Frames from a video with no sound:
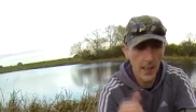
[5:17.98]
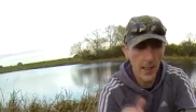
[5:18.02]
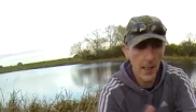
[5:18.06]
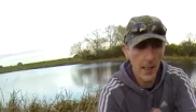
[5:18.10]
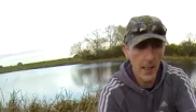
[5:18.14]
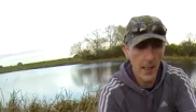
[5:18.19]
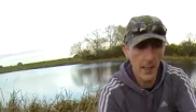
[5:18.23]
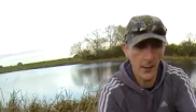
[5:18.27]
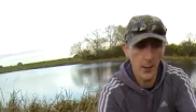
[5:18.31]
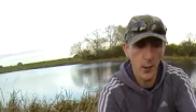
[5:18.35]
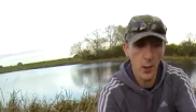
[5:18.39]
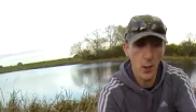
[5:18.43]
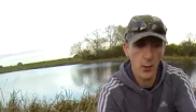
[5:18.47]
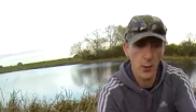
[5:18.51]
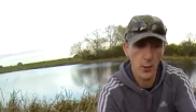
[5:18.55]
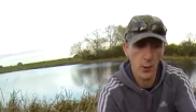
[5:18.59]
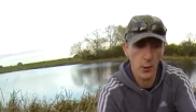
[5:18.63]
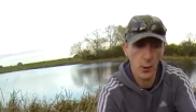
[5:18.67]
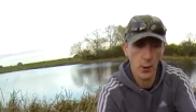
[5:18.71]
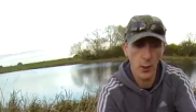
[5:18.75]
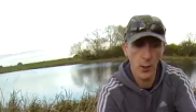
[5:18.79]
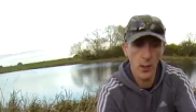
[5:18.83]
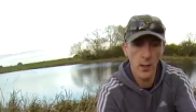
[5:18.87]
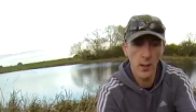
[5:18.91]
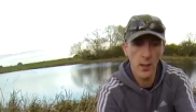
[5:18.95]
and
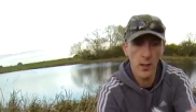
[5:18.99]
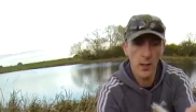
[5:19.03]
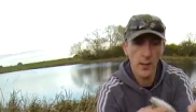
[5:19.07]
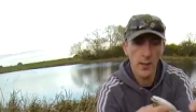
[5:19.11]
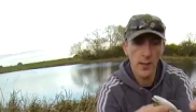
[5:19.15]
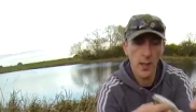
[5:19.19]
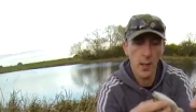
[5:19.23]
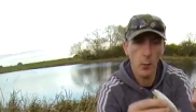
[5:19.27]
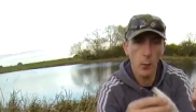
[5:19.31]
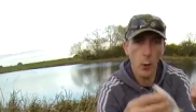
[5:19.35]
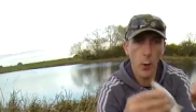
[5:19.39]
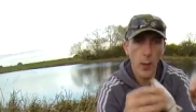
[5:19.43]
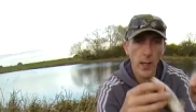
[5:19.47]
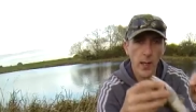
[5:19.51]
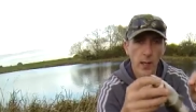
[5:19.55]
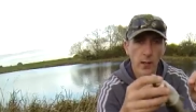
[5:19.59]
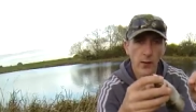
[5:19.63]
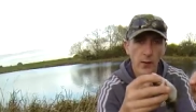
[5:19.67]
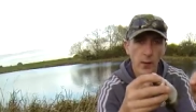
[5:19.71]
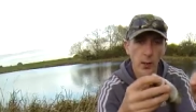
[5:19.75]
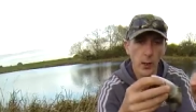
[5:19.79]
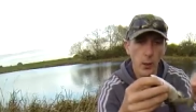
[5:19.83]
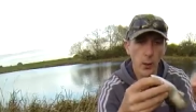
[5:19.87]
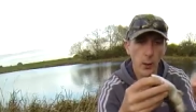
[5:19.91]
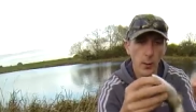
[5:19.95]
also that weight of
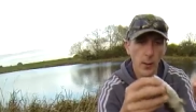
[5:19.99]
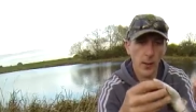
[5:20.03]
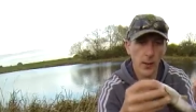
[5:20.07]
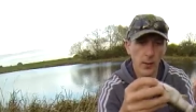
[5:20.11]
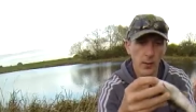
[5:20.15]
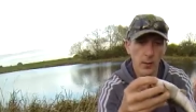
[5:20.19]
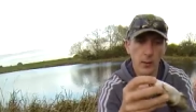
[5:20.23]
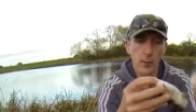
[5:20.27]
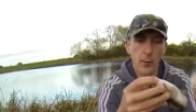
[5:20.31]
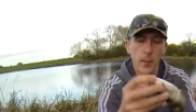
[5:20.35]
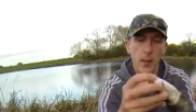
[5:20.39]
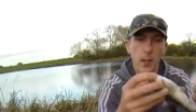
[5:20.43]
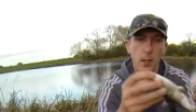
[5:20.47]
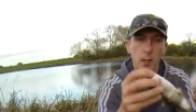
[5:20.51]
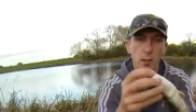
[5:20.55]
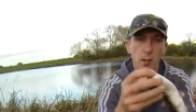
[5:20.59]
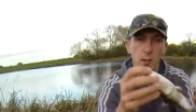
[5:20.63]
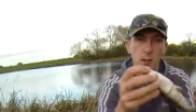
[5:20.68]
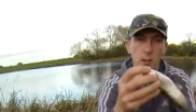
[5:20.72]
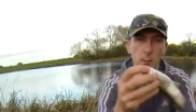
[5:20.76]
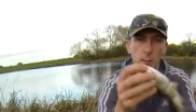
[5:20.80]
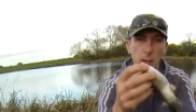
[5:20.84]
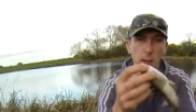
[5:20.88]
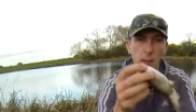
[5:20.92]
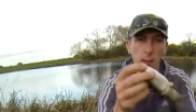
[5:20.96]
the lure, because it's a, because
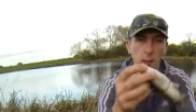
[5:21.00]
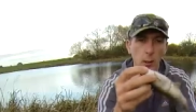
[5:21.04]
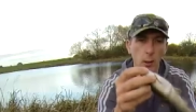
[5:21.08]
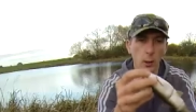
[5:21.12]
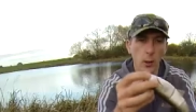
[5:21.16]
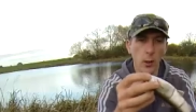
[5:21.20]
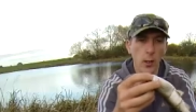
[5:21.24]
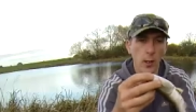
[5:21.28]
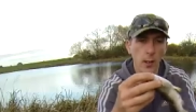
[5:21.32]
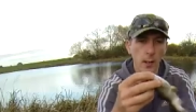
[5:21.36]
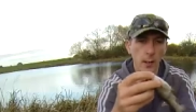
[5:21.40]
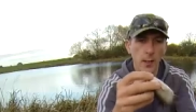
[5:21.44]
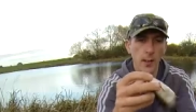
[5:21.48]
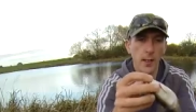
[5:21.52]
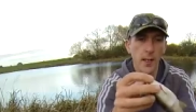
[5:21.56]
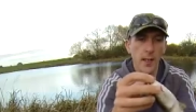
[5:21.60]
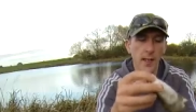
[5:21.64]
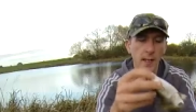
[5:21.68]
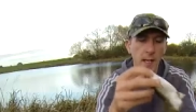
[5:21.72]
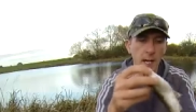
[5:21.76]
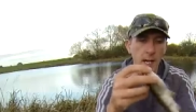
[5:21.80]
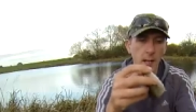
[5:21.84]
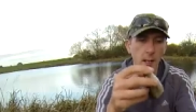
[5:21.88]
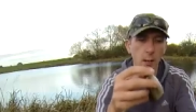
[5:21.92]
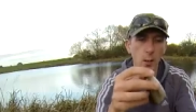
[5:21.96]
it's a big lure, it
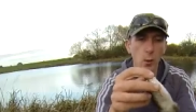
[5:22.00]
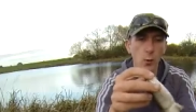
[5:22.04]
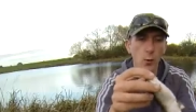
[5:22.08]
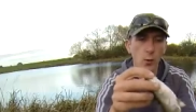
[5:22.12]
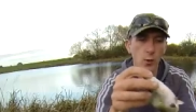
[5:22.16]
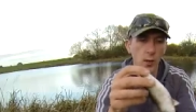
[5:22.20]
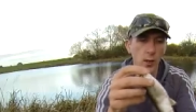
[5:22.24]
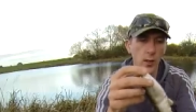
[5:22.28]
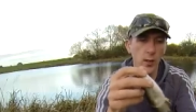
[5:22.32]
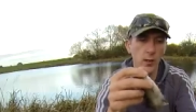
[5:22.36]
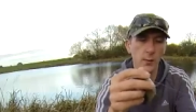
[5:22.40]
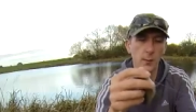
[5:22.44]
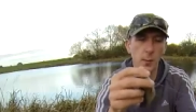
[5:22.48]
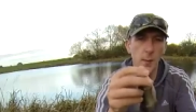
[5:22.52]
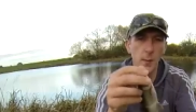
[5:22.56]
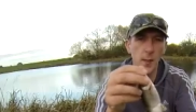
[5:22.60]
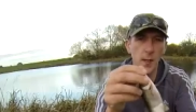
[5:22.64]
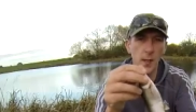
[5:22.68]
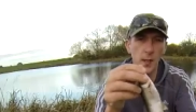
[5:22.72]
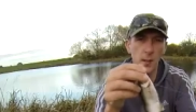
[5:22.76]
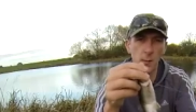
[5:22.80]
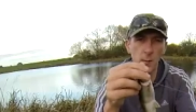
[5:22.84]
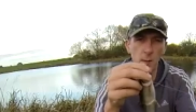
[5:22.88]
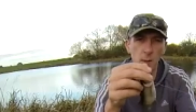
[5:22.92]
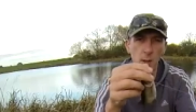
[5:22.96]
can't use it as
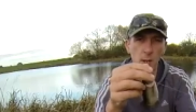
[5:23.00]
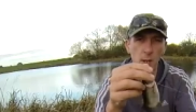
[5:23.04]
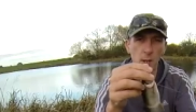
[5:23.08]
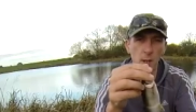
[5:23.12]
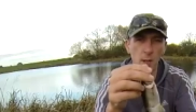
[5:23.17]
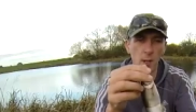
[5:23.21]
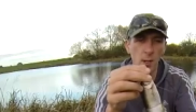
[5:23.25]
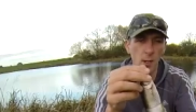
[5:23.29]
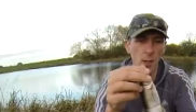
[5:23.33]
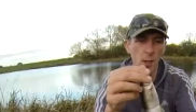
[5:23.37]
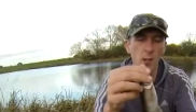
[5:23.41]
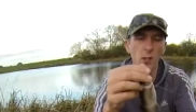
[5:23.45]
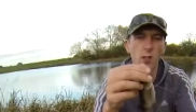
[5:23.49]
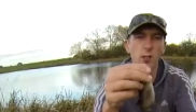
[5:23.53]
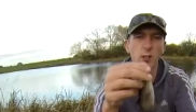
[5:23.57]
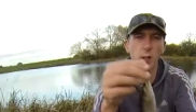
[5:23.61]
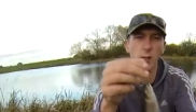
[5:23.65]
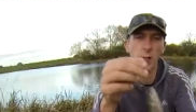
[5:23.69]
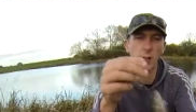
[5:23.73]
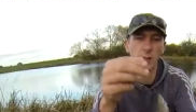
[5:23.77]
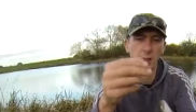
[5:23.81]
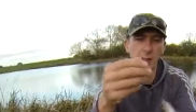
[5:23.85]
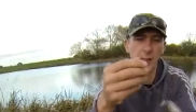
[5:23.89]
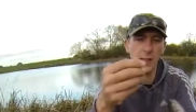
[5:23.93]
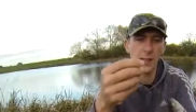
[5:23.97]
momentum to as
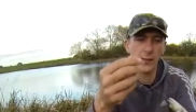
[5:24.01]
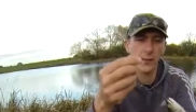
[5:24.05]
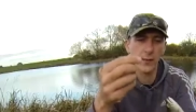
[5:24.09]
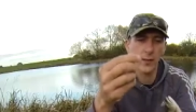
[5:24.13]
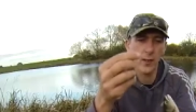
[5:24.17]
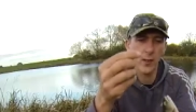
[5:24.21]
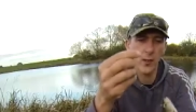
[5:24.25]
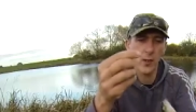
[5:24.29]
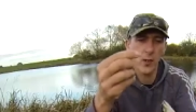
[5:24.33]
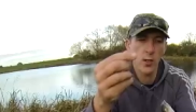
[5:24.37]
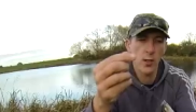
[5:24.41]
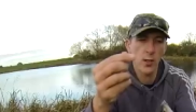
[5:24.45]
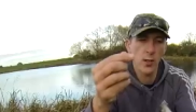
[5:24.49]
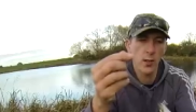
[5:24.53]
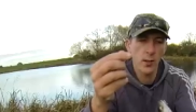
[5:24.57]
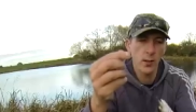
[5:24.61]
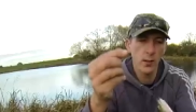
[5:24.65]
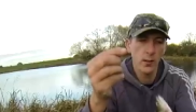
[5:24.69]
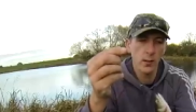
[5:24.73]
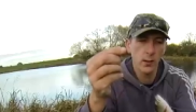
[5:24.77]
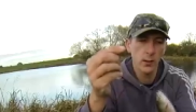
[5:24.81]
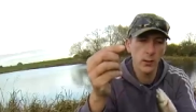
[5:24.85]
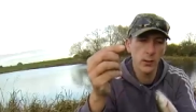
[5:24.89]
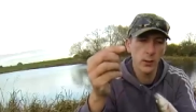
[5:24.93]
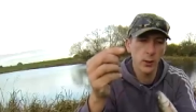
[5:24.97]
sorry as leverage
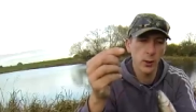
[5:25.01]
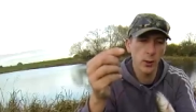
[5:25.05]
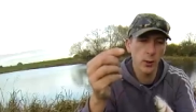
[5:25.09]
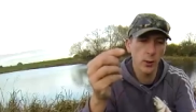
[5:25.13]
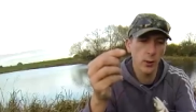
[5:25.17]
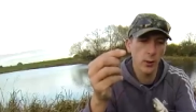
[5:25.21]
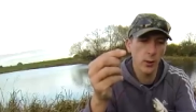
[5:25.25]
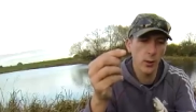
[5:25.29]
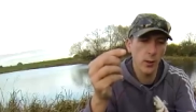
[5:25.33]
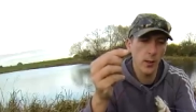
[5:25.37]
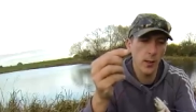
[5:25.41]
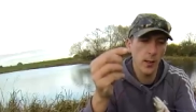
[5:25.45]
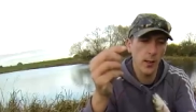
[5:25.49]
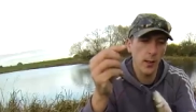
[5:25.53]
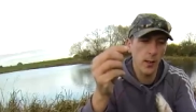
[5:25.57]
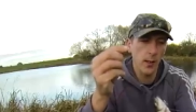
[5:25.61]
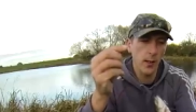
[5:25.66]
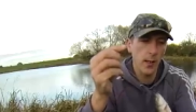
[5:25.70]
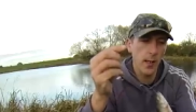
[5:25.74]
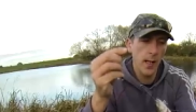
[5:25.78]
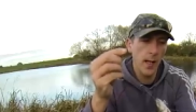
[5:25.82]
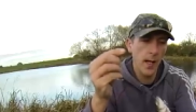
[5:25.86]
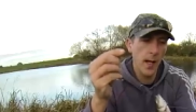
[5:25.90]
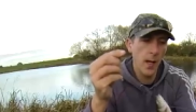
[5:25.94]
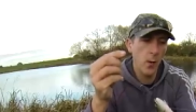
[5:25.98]
to
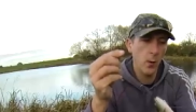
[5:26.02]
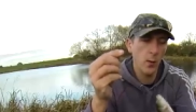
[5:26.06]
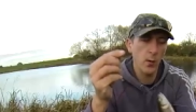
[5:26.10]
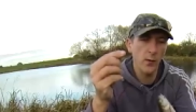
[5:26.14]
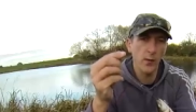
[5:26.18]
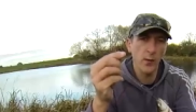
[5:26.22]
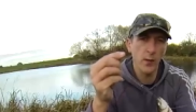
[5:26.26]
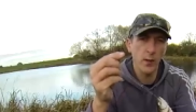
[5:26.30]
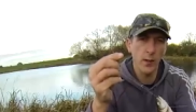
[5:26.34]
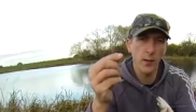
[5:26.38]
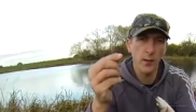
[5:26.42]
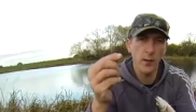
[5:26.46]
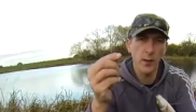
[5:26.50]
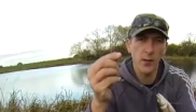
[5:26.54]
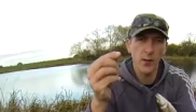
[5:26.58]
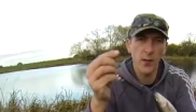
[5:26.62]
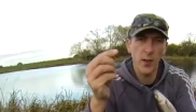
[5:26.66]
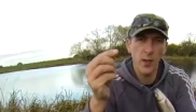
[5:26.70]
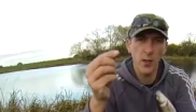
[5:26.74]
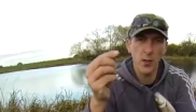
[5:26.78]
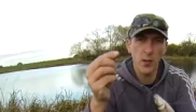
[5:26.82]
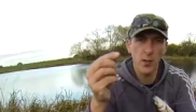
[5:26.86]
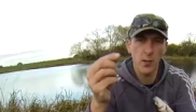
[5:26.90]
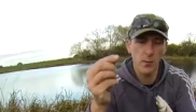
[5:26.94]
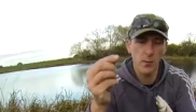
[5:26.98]
get it out of the, the fish